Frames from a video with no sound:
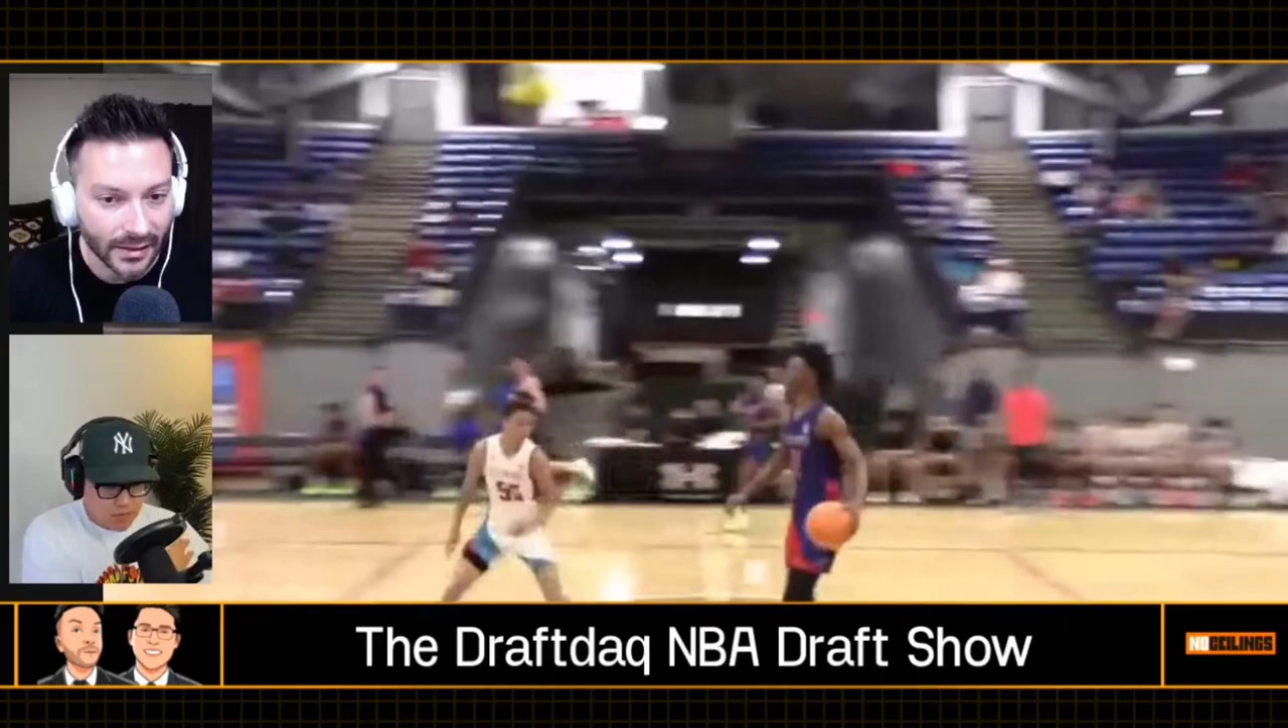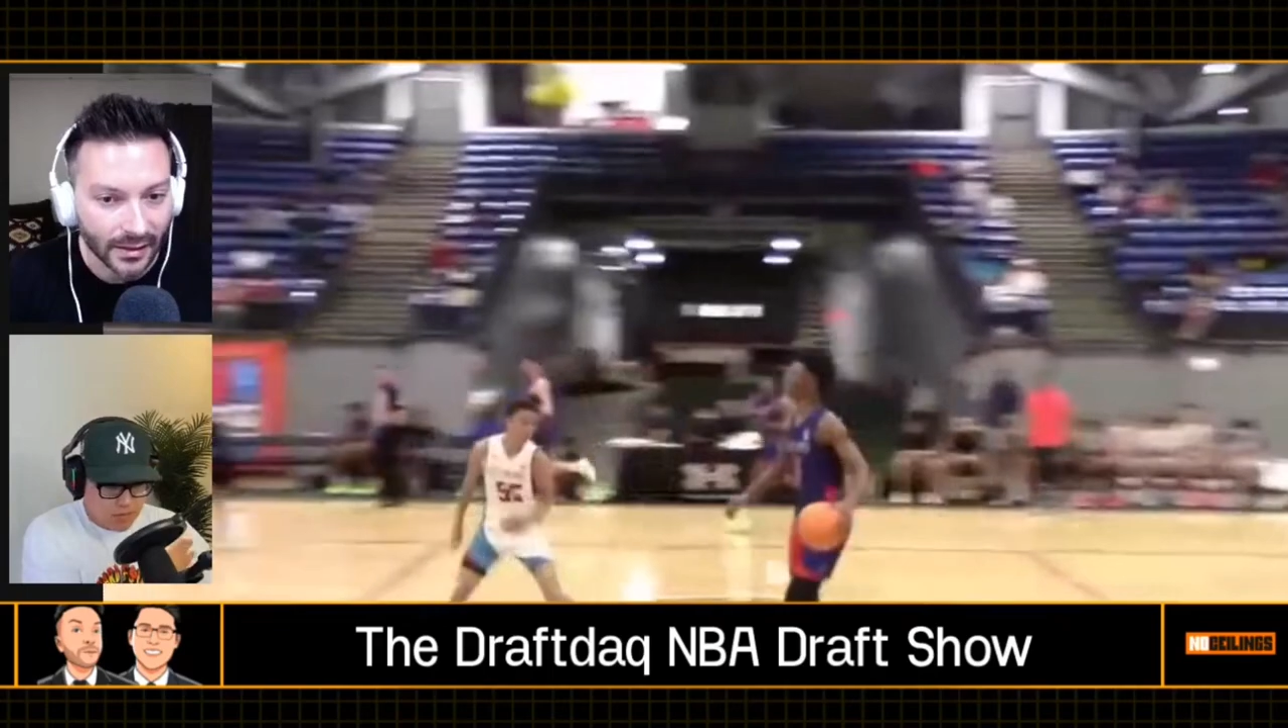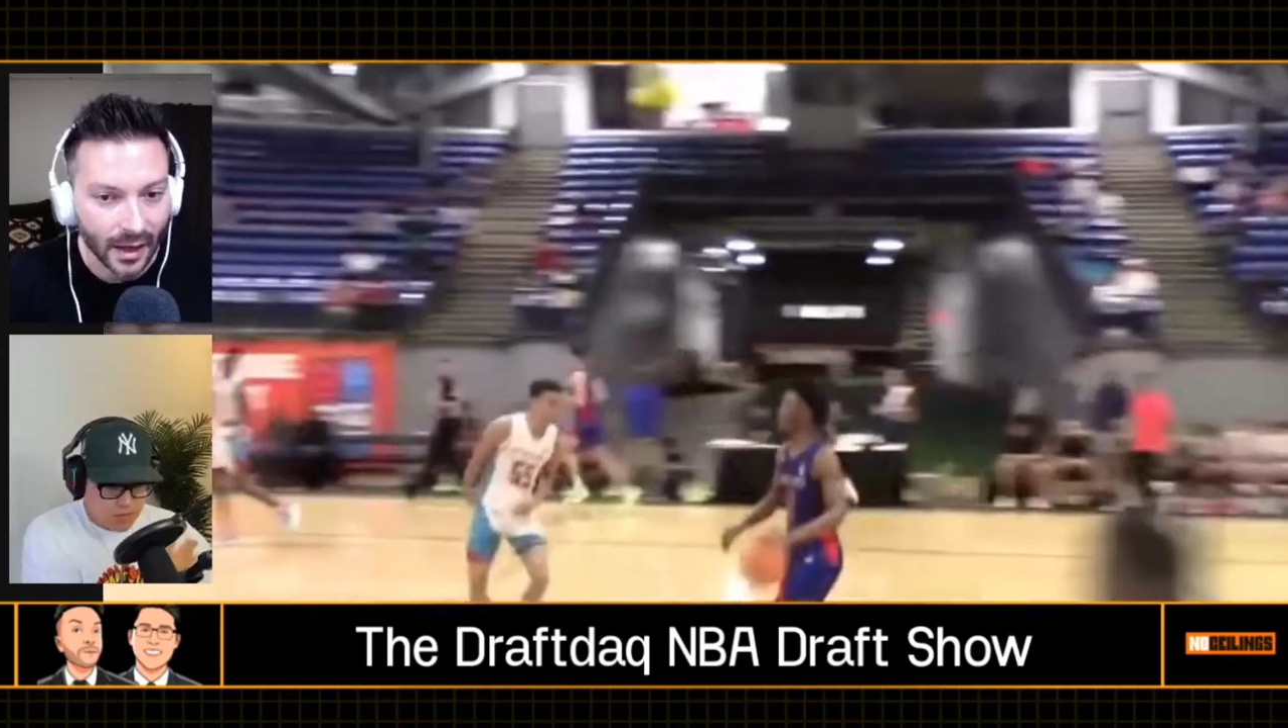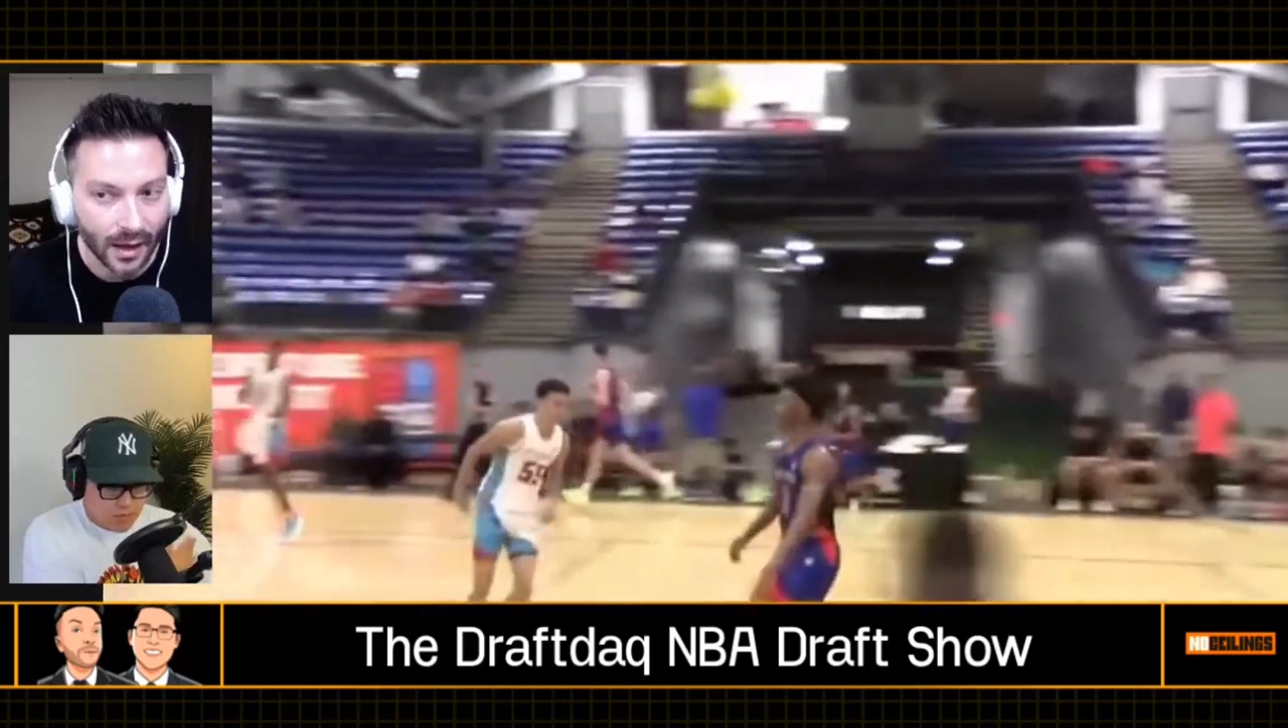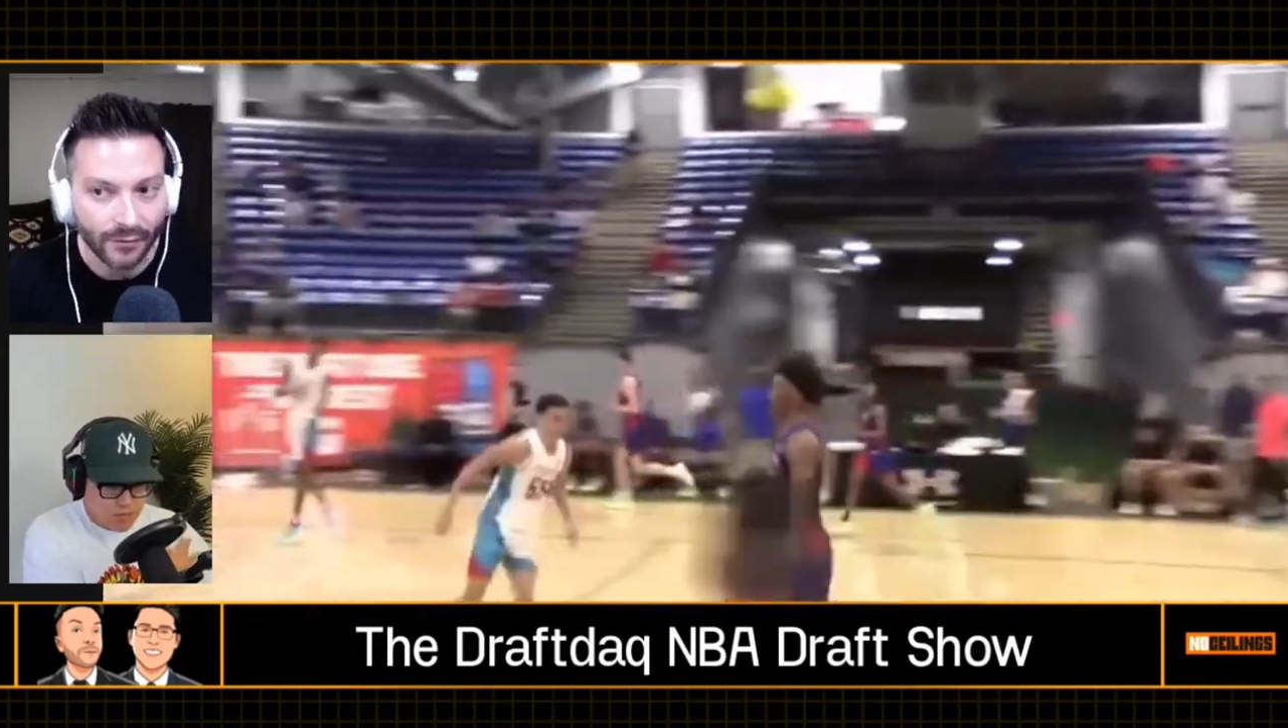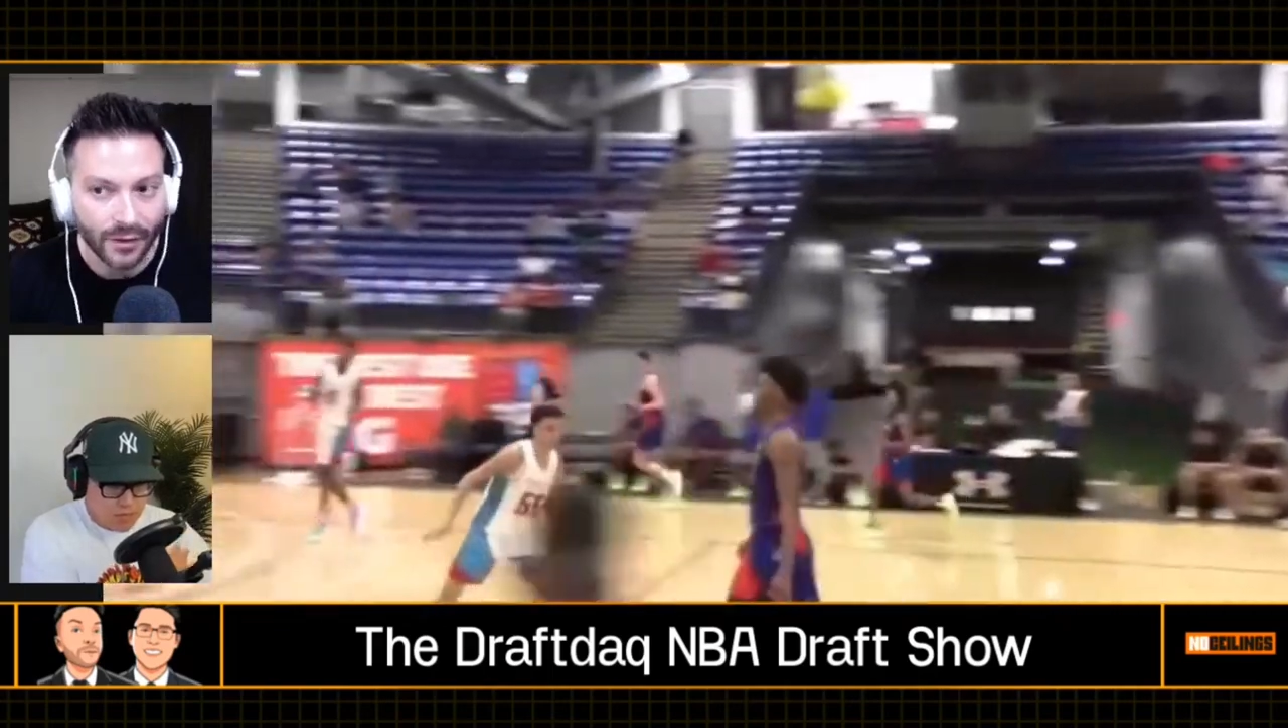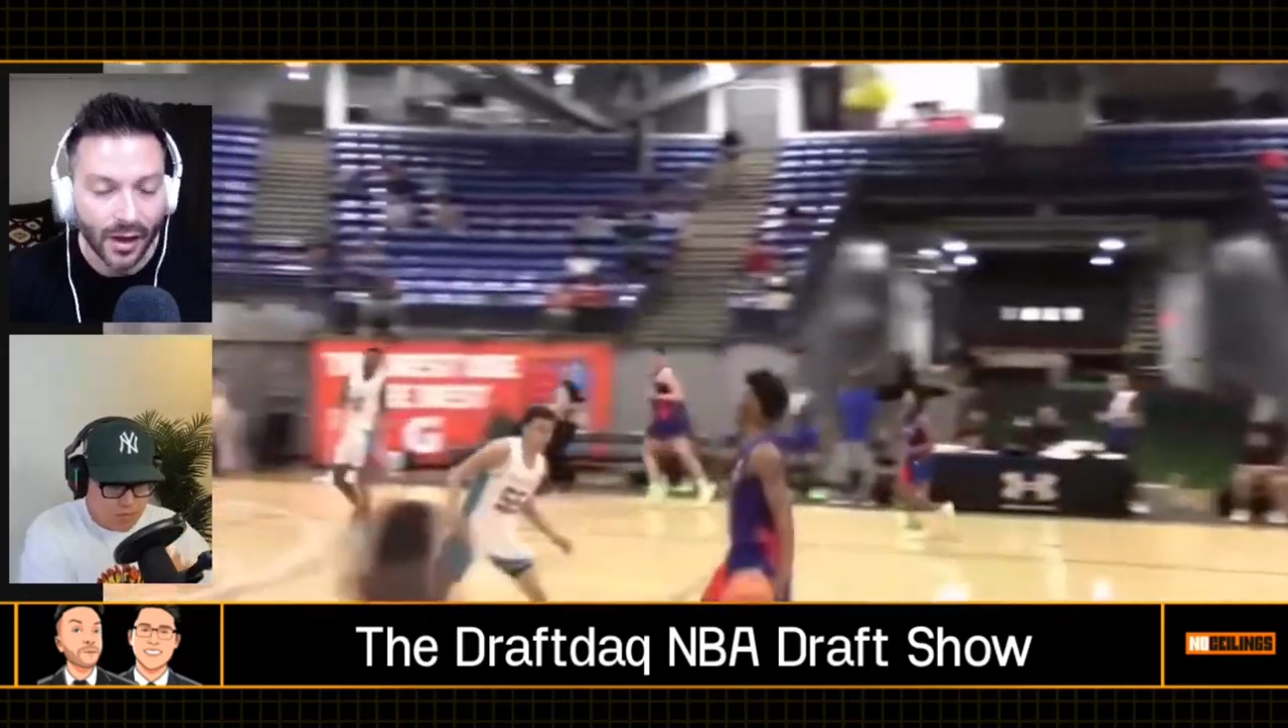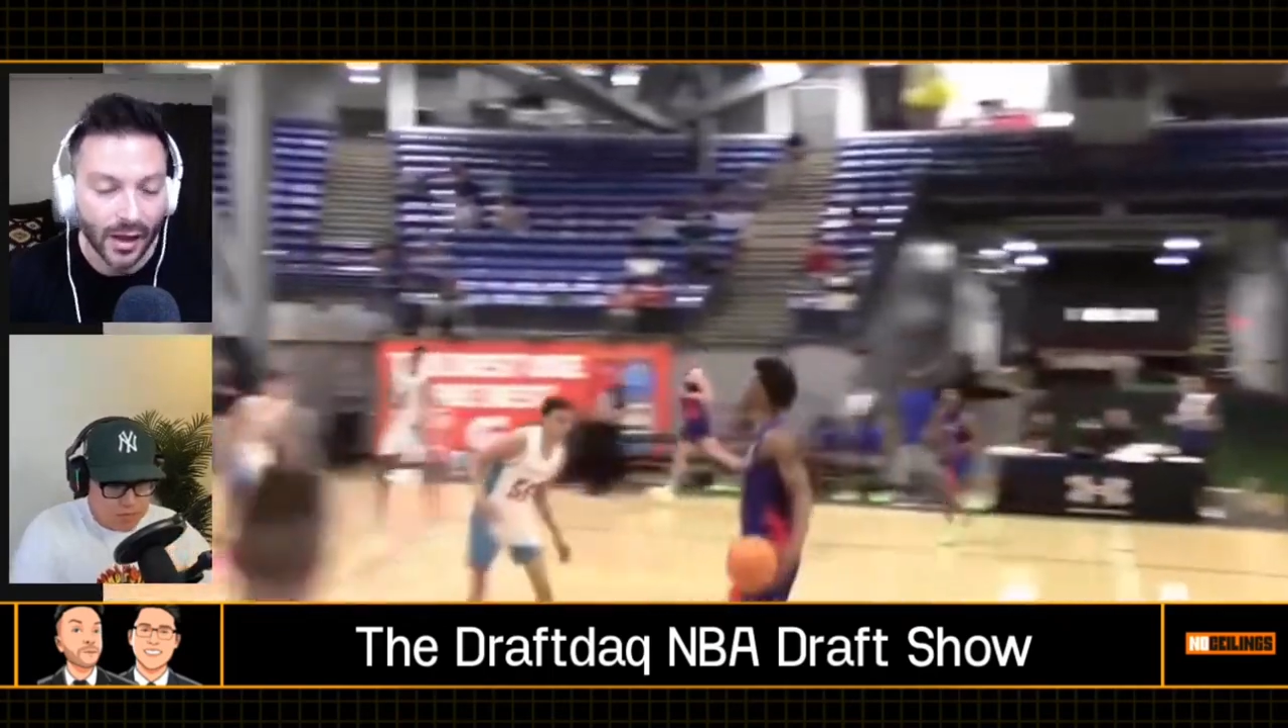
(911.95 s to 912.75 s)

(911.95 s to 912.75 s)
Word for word: tough.